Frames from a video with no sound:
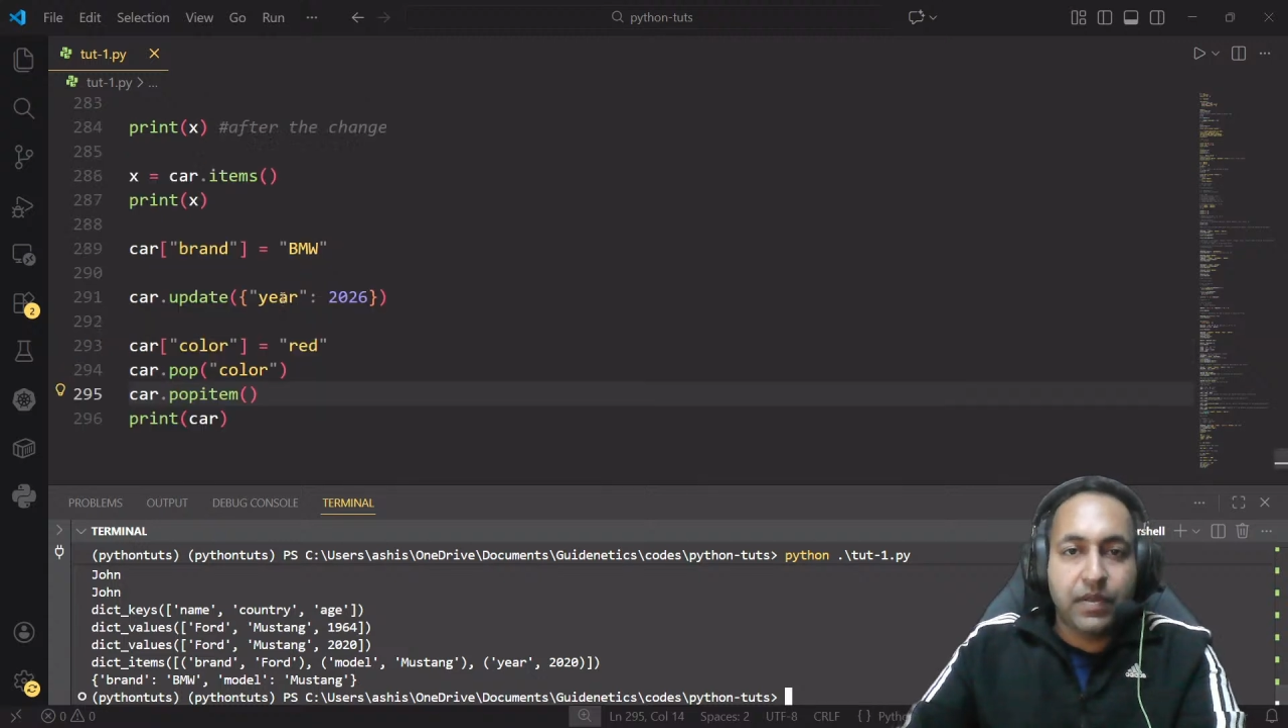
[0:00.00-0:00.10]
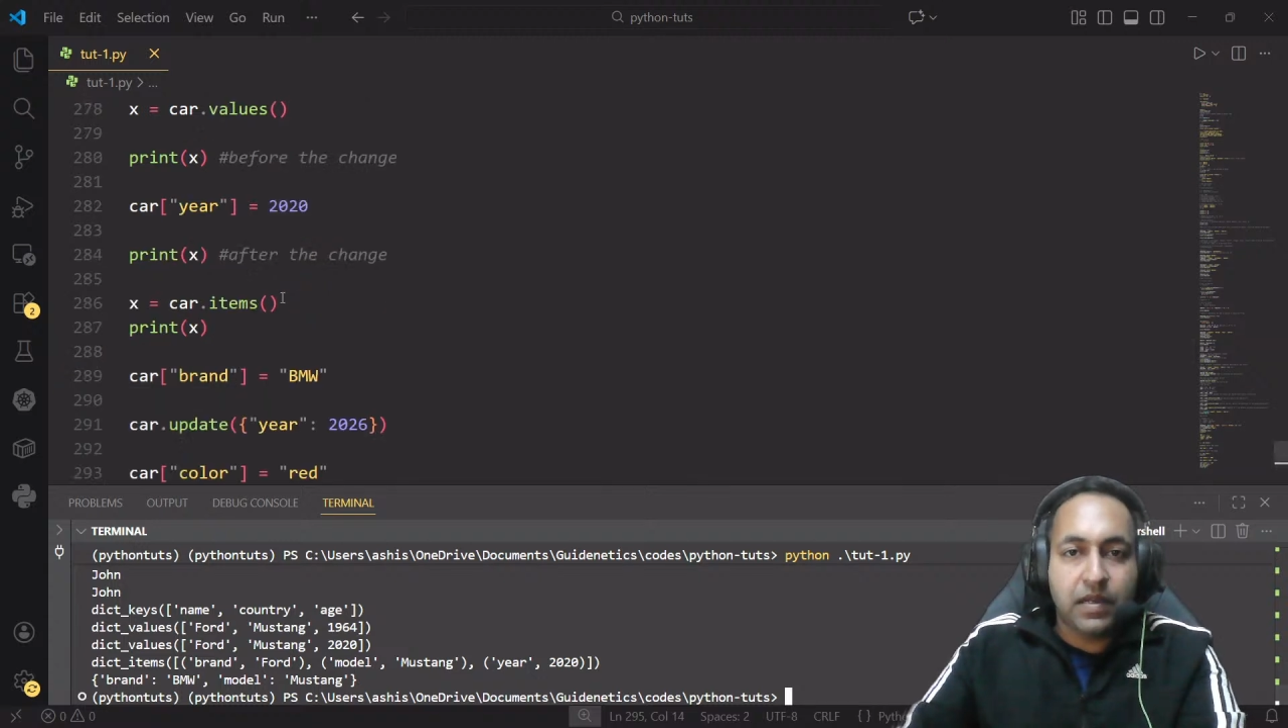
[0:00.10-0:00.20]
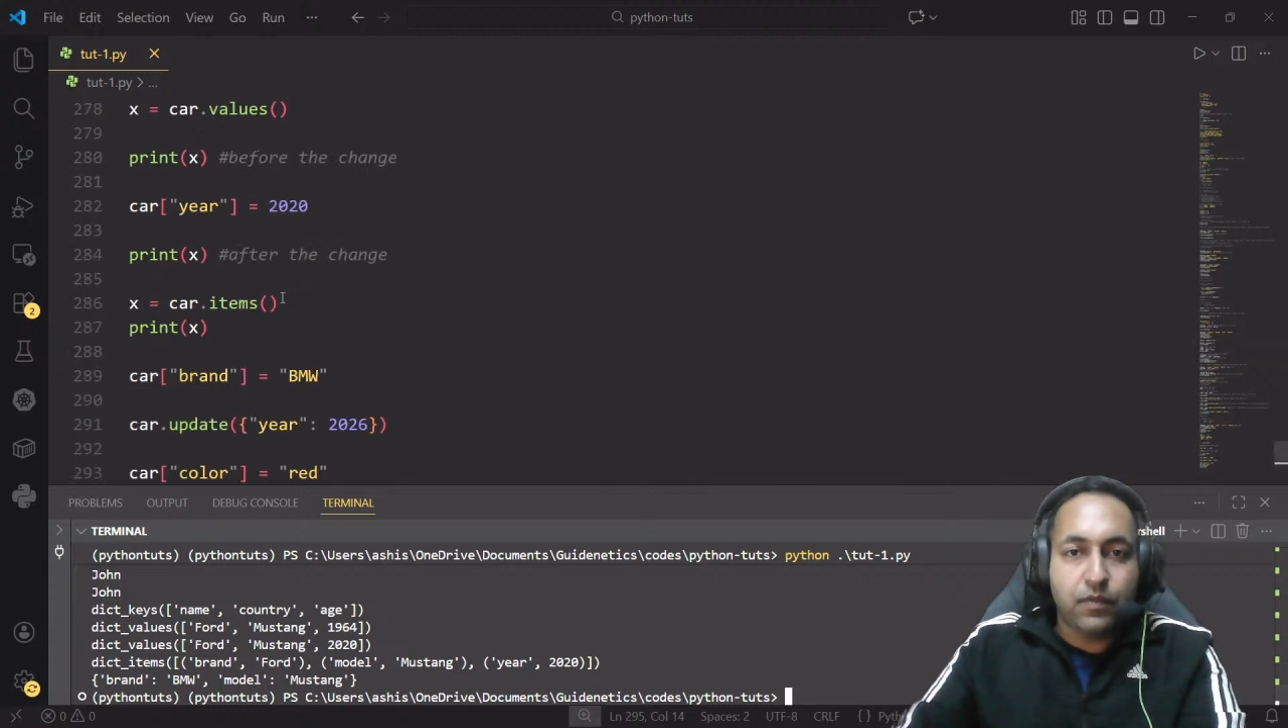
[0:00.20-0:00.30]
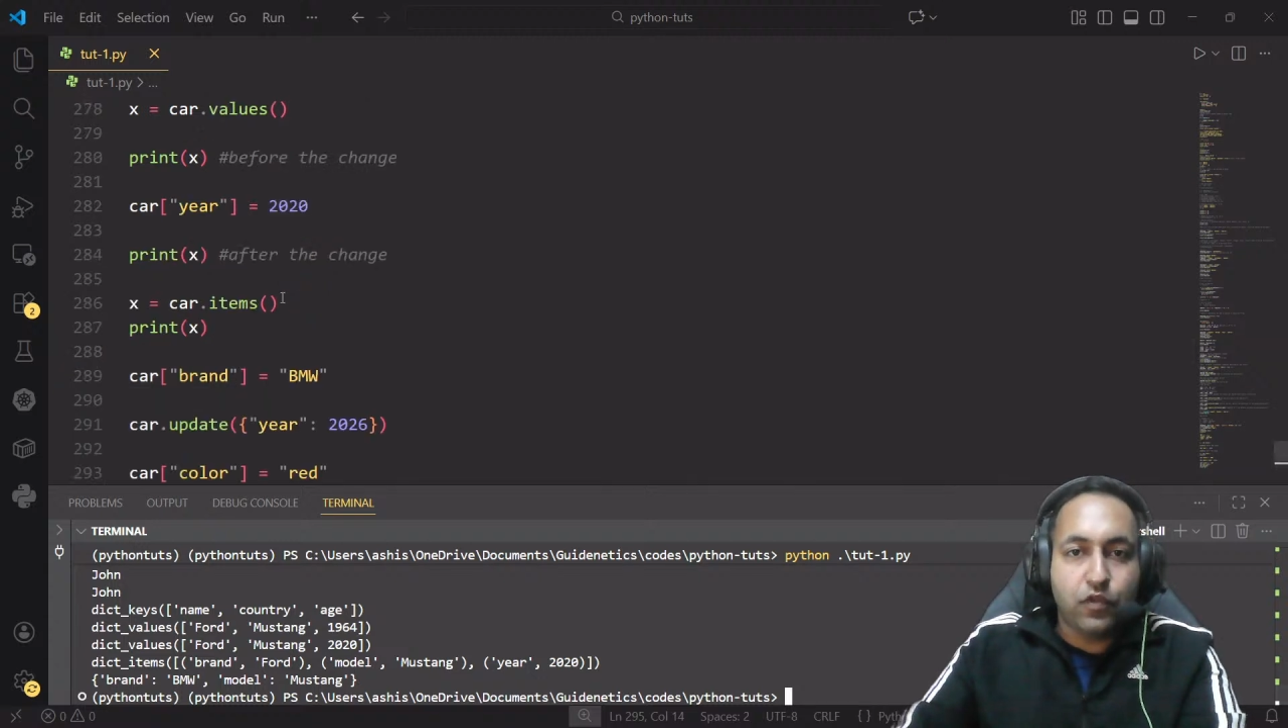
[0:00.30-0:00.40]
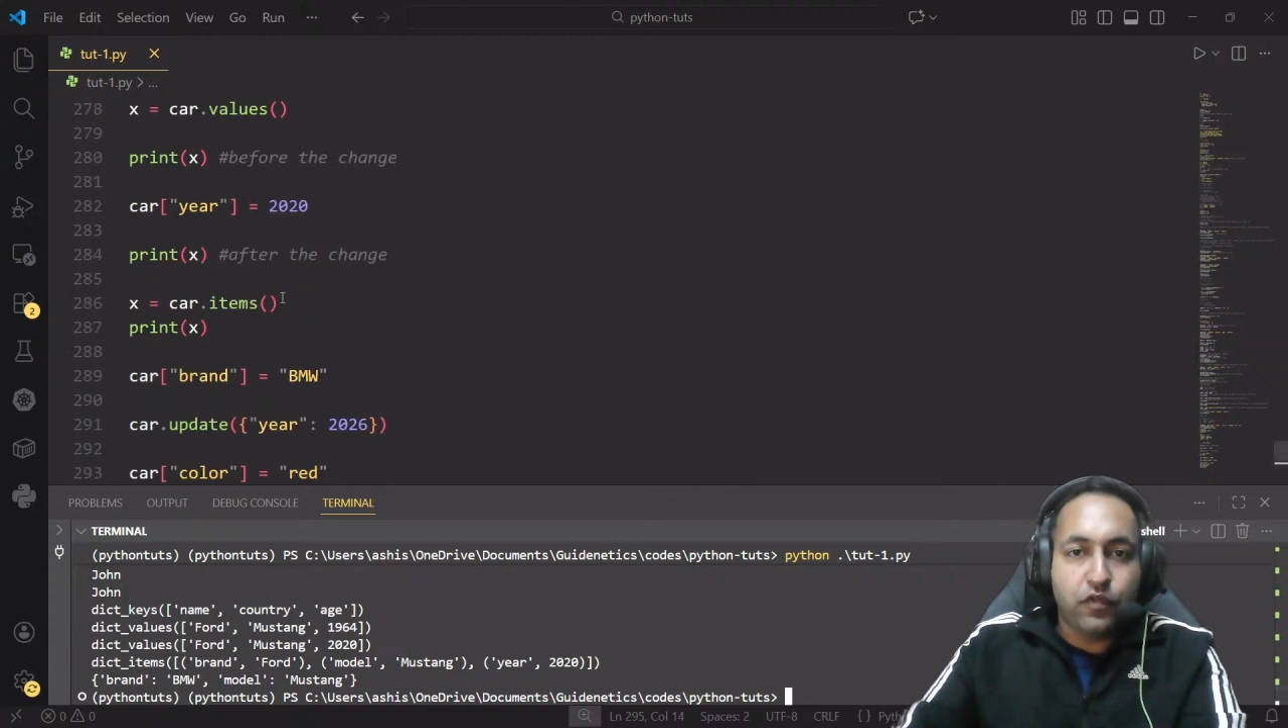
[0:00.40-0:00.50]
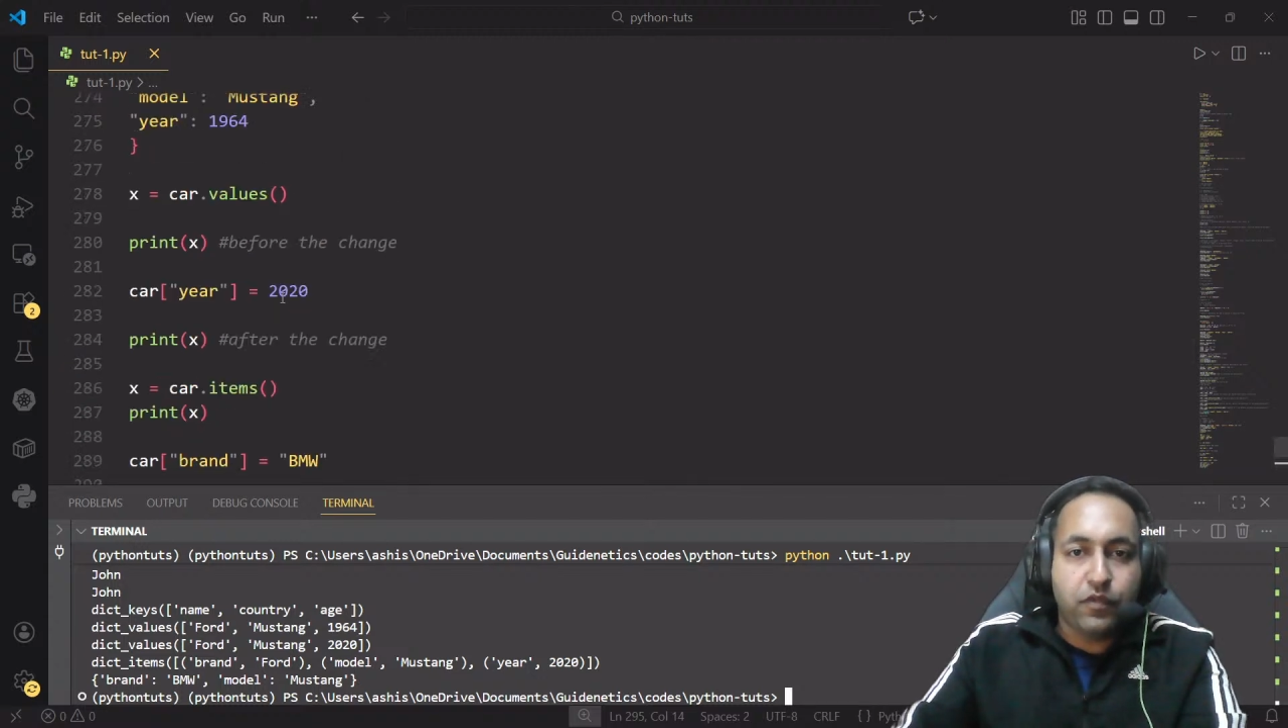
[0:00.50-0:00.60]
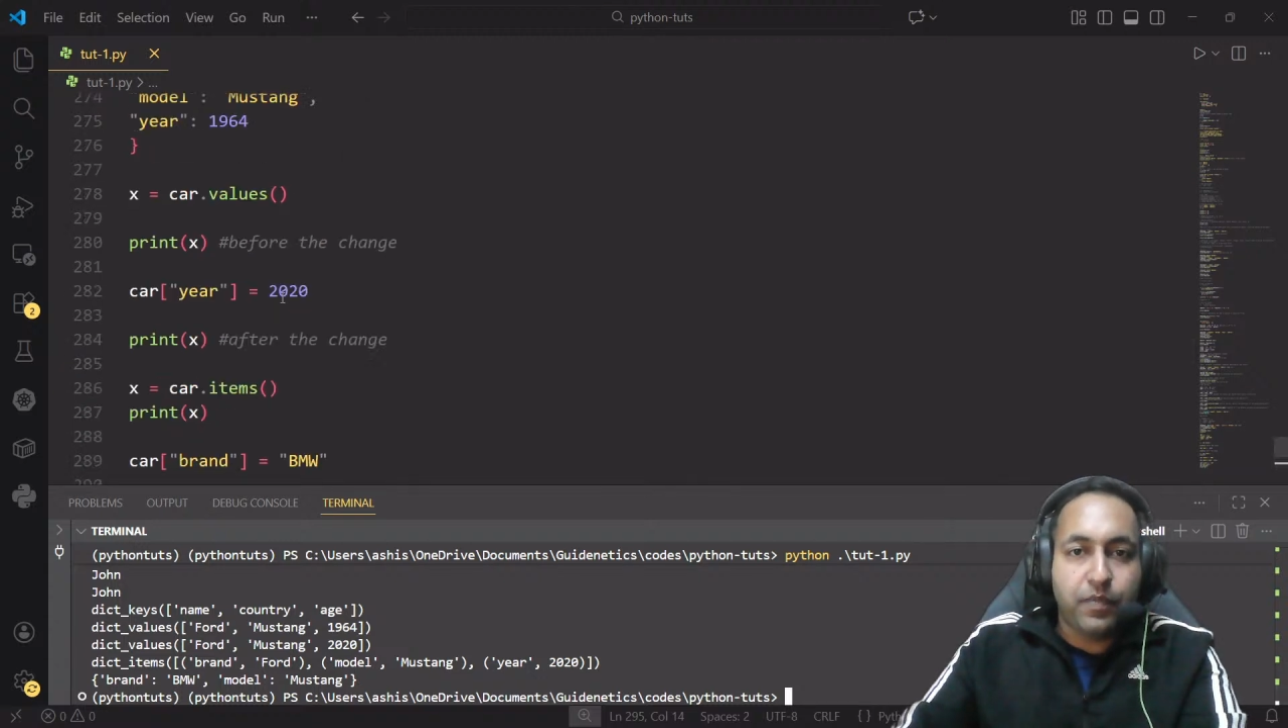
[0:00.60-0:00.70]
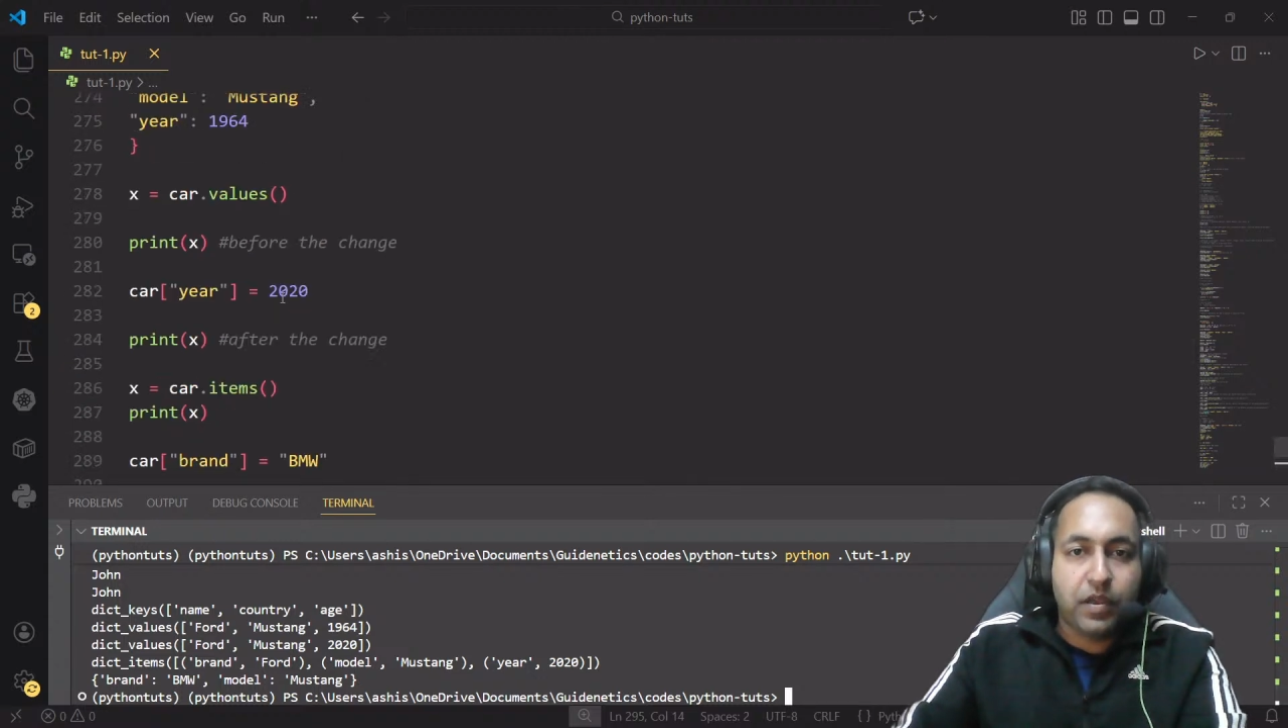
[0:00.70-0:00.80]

been removed